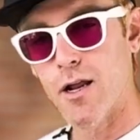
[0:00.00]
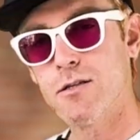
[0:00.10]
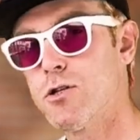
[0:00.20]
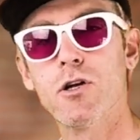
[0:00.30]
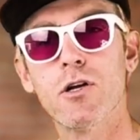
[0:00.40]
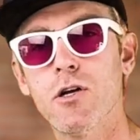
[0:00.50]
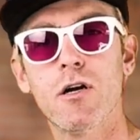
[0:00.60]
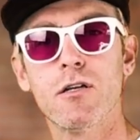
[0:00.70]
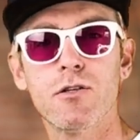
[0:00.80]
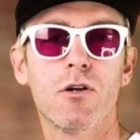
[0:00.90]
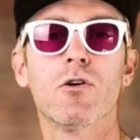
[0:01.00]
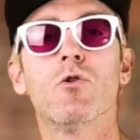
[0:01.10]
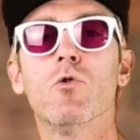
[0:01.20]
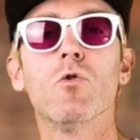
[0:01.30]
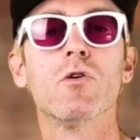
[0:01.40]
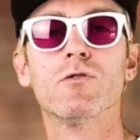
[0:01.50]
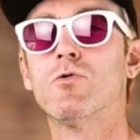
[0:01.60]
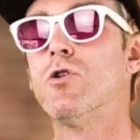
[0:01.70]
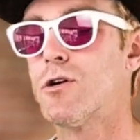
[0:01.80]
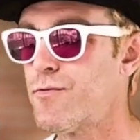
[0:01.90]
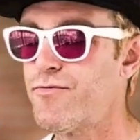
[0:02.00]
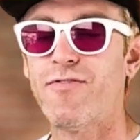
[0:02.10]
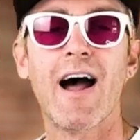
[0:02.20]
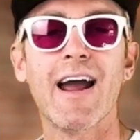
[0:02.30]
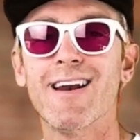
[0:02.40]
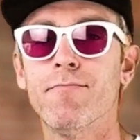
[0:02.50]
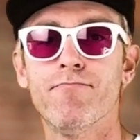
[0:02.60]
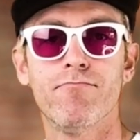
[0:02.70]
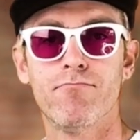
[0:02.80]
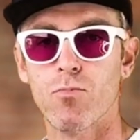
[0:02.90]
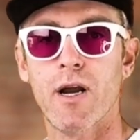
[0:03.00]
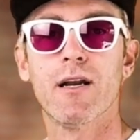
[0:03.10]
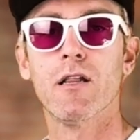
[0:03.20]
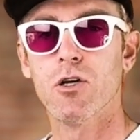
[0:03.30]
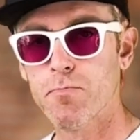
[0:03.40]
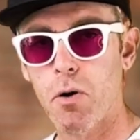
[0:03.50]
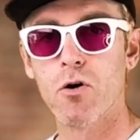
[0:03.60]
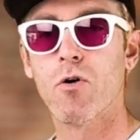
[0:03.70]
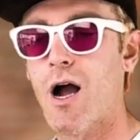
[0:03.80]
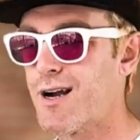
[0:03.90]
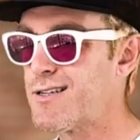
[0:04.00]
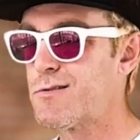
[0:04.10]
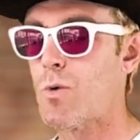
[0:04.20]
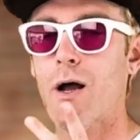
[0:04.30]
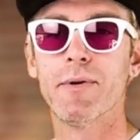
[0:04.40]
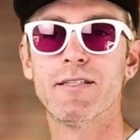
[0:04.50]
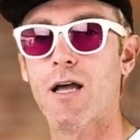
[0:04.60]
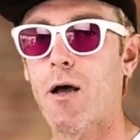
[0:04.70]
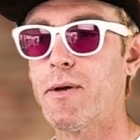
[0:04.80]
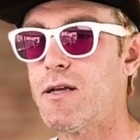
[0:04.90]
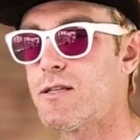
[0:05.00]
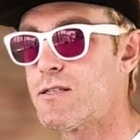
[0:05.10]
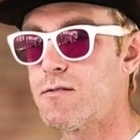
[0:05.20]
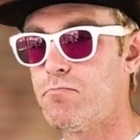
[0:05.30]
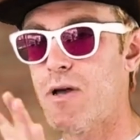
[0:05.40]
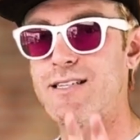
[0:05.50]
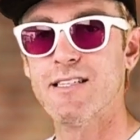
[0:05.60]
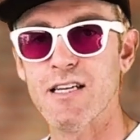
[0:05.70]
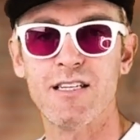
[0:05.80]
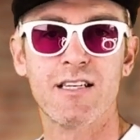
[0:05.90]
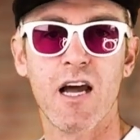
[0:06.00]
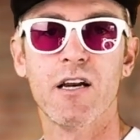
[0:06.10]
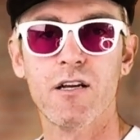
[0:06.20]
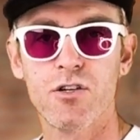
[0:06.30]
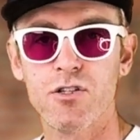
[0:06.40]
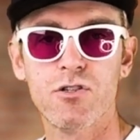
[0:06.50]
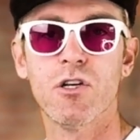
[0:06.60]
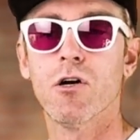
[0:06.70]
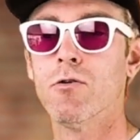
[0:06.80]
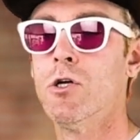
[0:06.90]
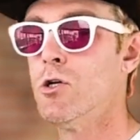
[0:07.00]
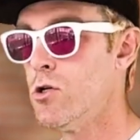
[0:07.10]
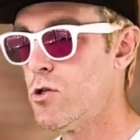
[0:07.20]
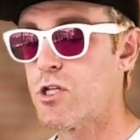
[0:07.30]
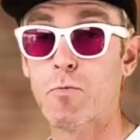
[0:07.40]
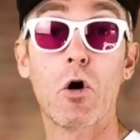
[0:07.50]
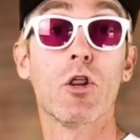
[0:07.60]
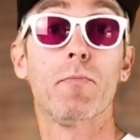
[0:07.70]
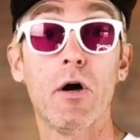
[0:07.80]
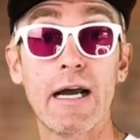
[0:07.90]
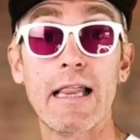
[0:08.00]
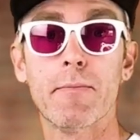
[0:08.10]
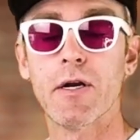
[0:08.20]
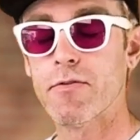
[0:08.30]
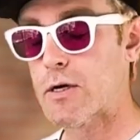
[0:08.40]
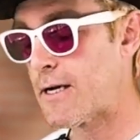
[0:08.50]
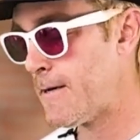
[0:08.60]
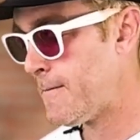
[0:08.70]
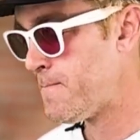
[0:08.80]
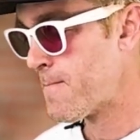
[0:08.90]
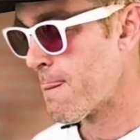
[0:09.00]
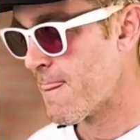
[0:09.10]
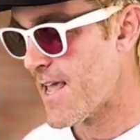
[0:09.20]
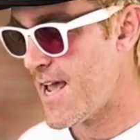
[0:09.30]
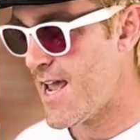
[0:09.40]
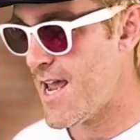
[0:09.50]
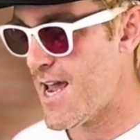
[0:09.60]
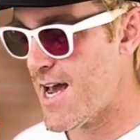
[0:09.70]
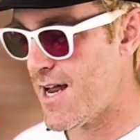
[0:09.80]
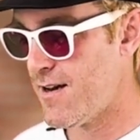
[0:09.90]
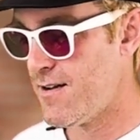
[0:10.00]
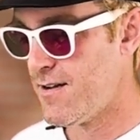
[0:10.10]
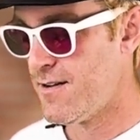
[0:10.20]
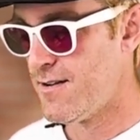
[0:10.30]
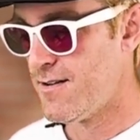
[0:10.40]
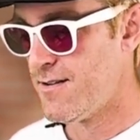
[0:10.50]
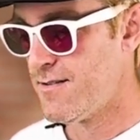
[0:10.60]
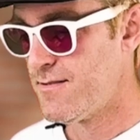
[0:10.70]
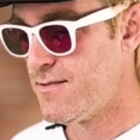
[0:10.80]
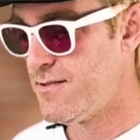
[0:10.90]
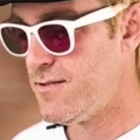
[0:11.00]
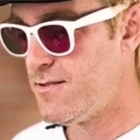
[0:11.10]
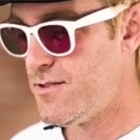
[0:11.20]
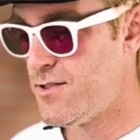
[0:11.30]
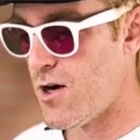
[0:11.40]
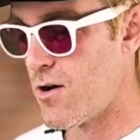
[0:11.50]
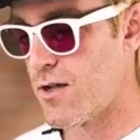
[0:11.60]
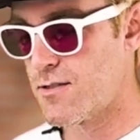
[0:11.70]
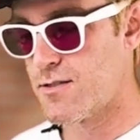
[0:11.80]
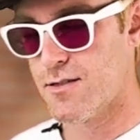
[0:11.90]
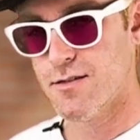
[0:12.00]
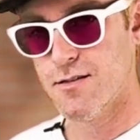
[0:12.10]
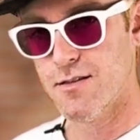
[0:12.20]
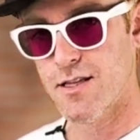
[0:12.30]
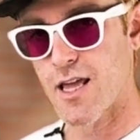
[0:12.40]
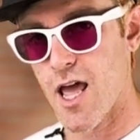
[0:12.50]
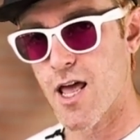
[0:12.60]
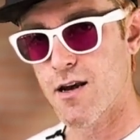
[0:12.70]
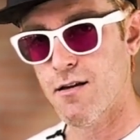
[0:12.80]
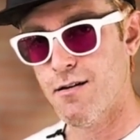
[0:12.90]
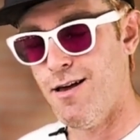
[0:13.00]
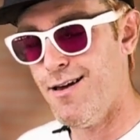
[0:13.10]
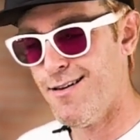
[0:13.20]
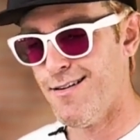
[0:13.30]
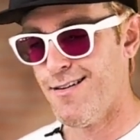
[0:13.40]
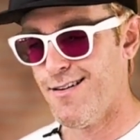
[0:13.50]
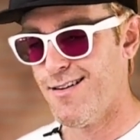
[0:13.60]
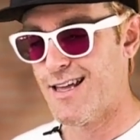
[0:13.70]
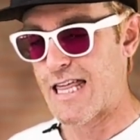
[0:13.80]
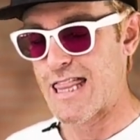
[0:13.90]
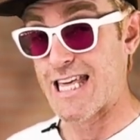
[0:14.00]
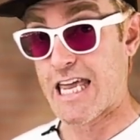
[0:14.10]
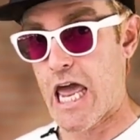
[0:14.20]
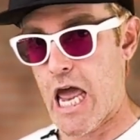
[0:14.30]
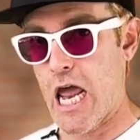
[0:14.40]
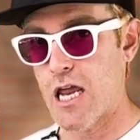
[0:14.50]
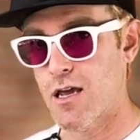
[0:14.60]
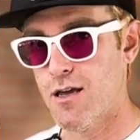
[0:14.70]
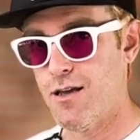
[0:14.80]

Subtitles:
It's looking good. It's looking cool. It's looking fine. Right? It looks punk rock. It's wabi-sabi. It's messy. It's kind of just, that's part of the punk element of it, right? And donuts, the N, the K,